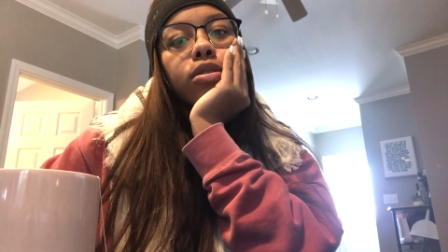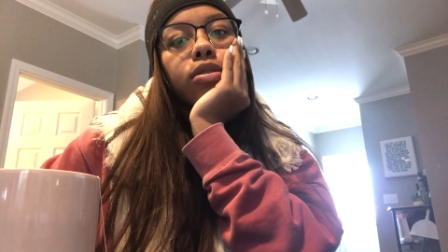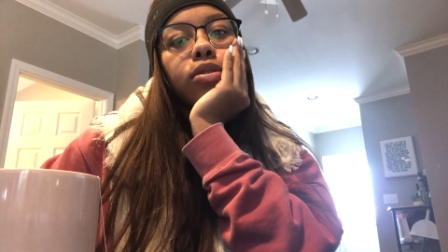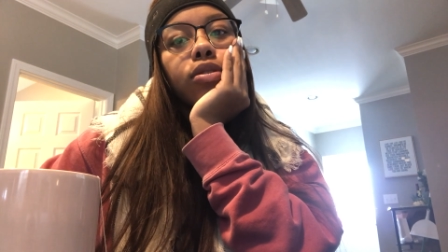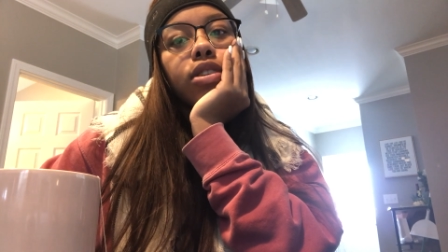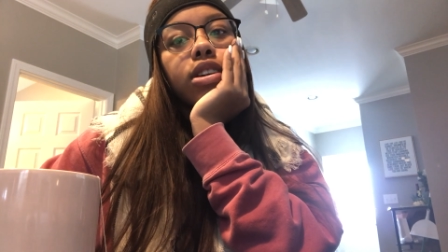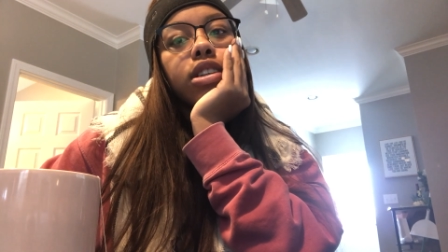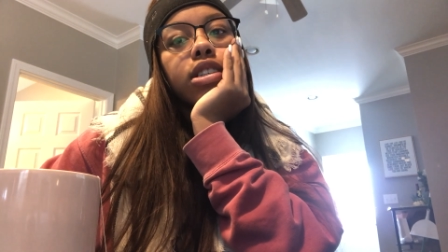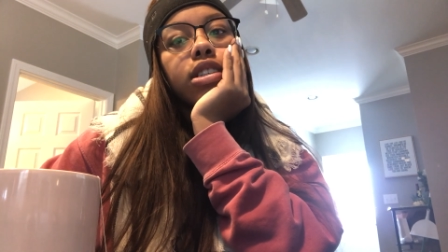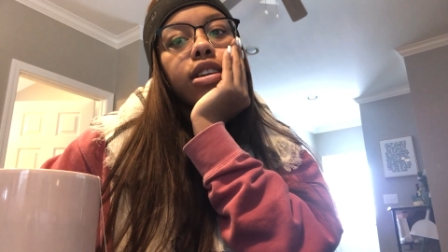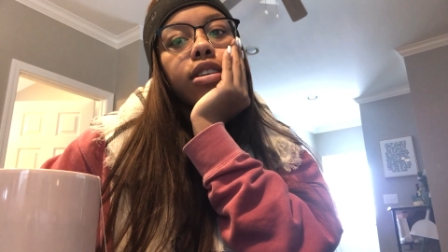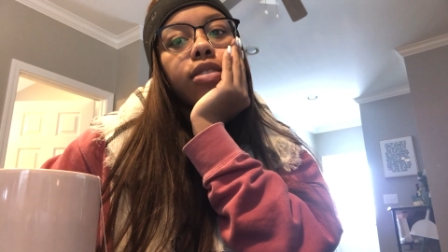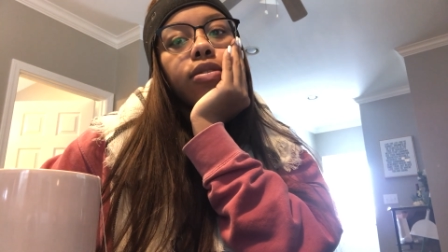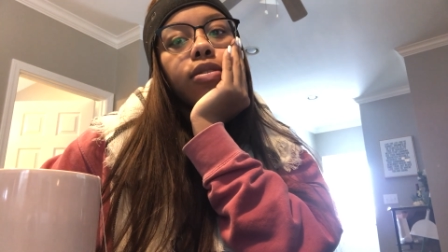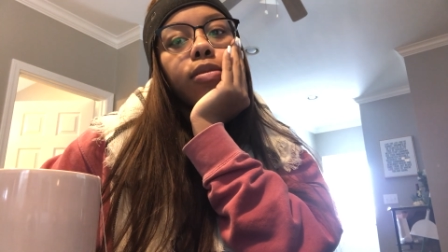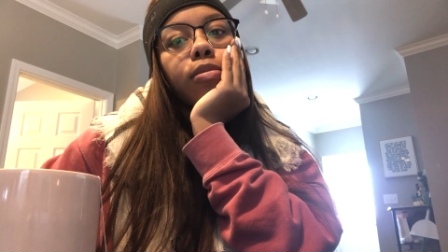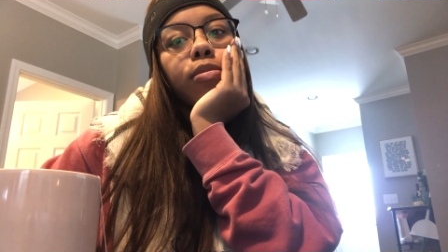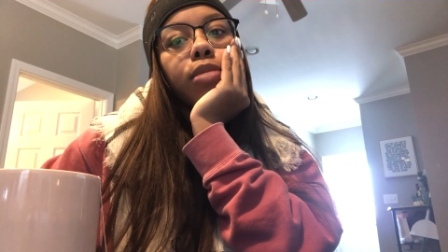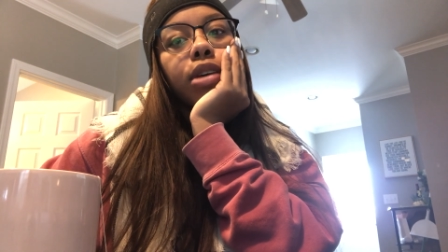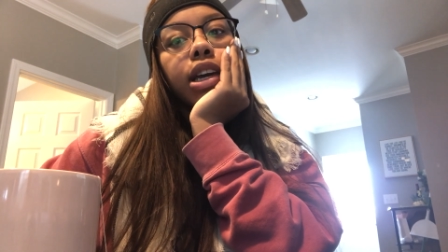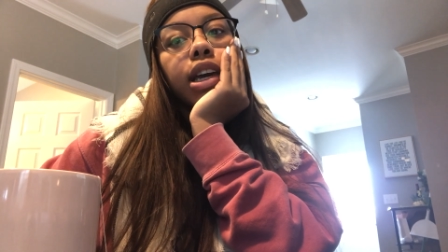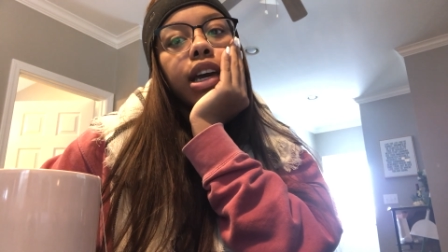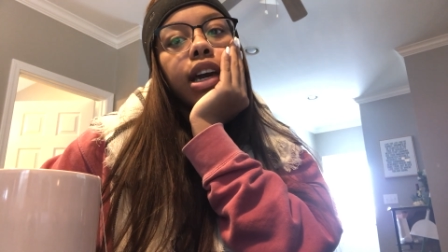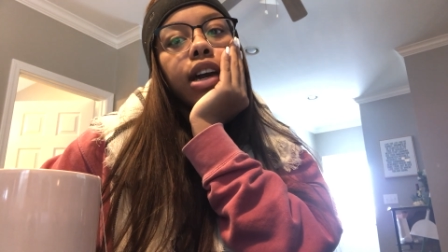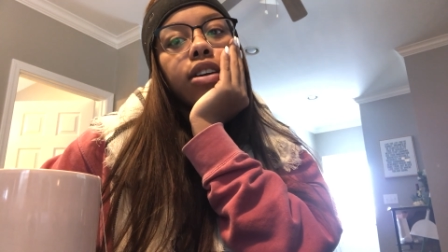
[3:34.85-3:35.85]
freezing from
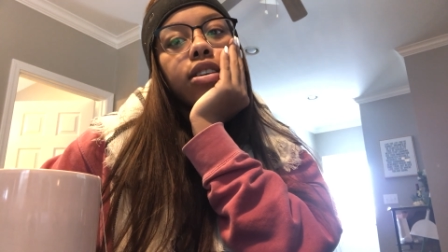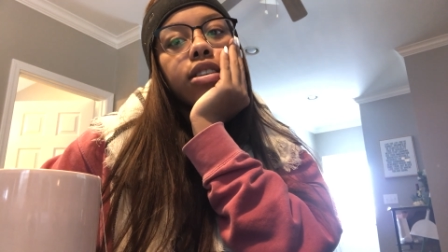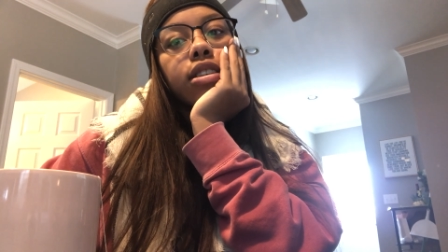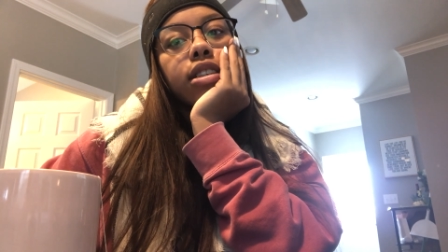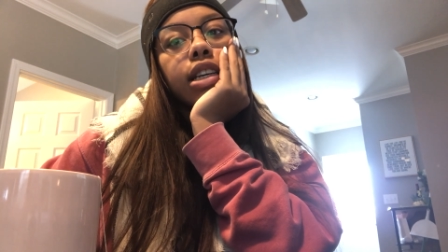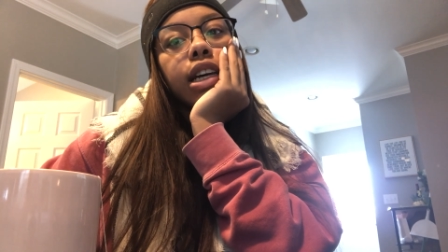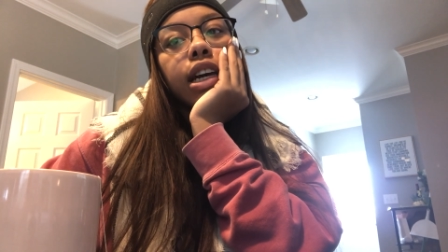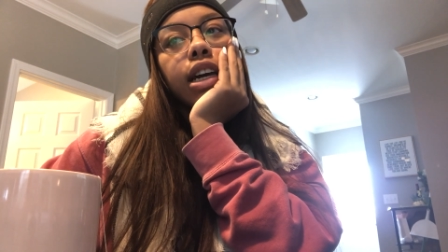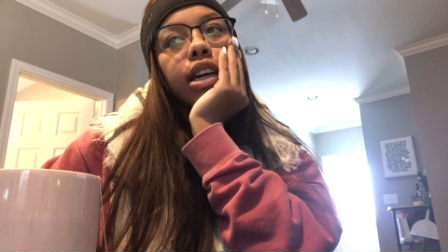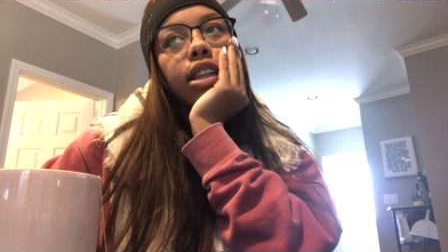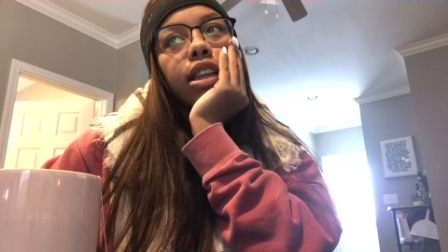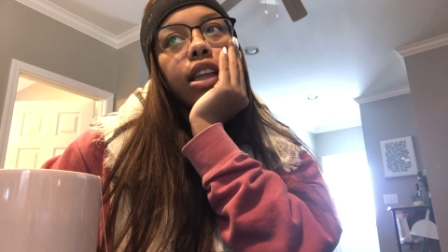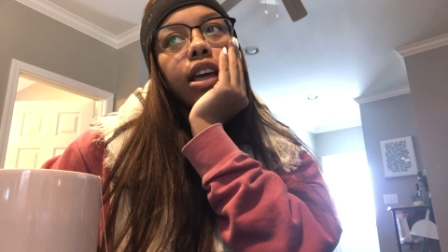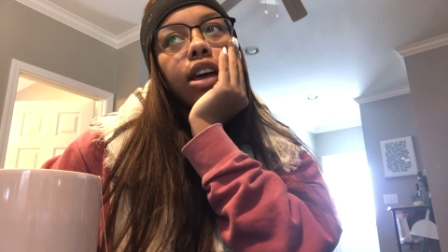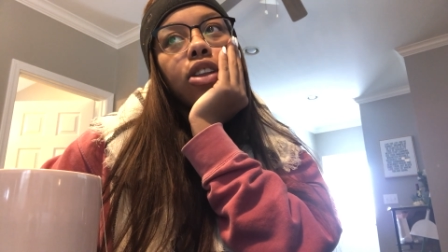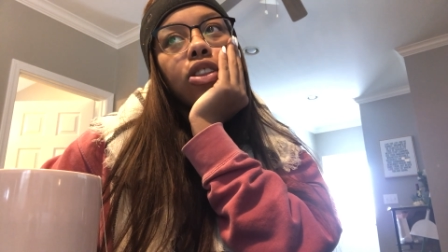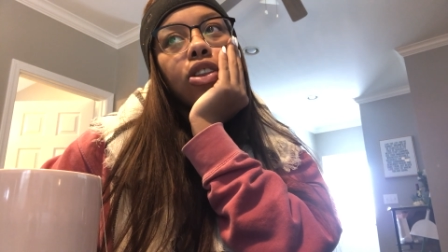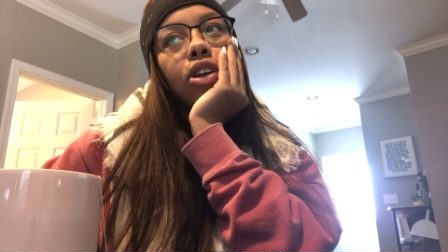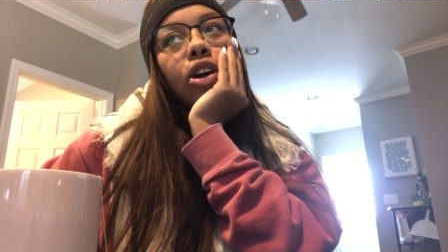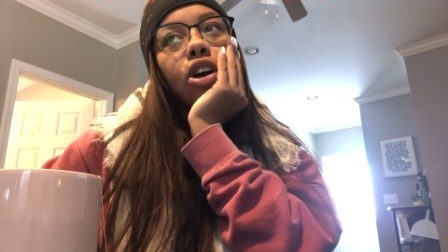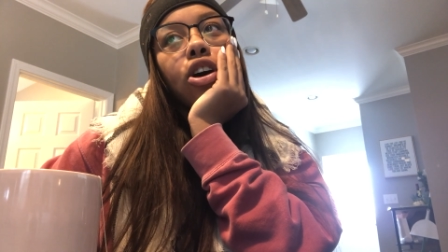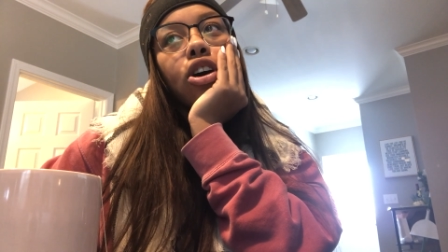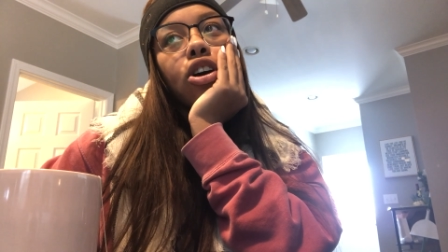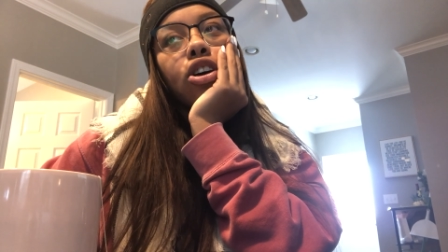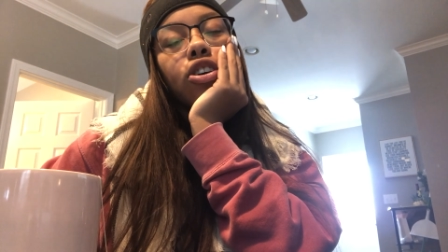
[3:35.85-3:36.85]
being outside that
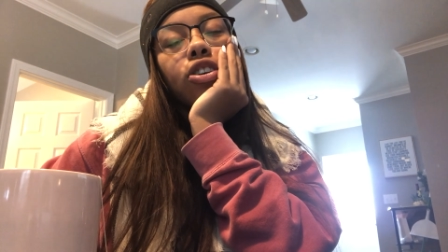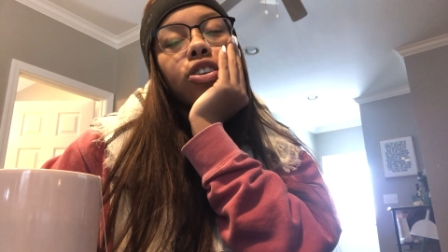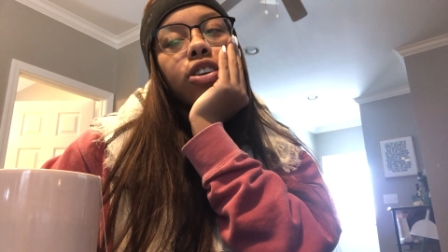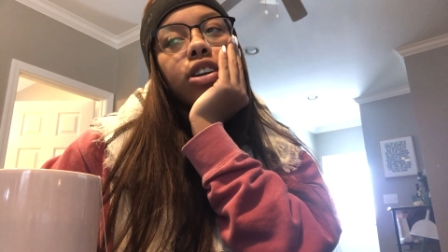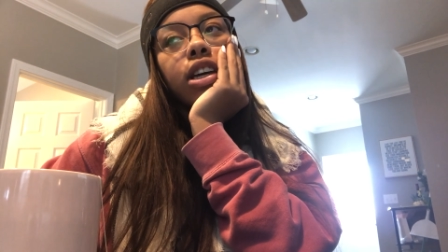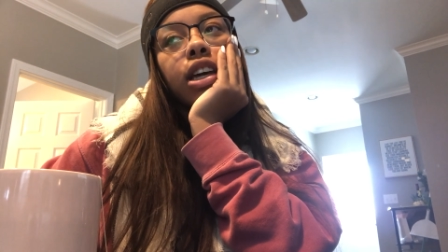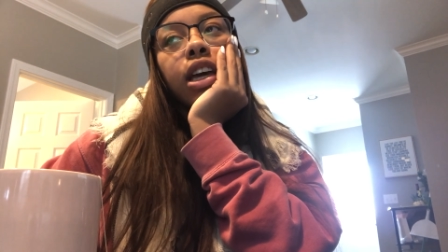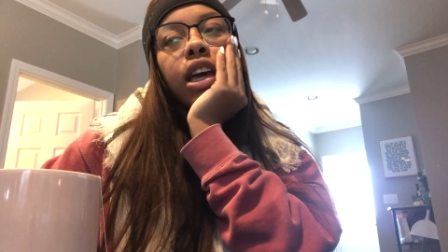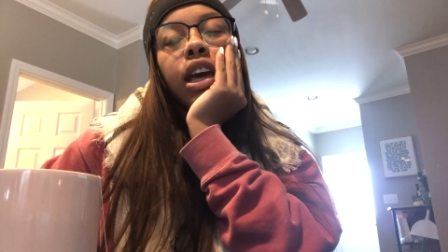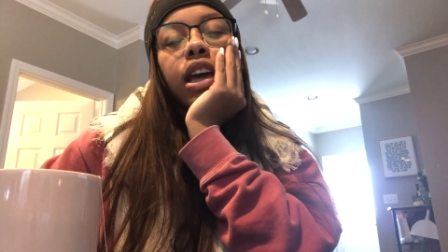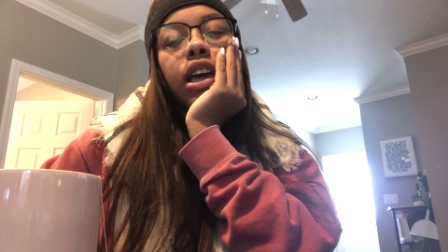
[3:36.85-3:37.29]
long.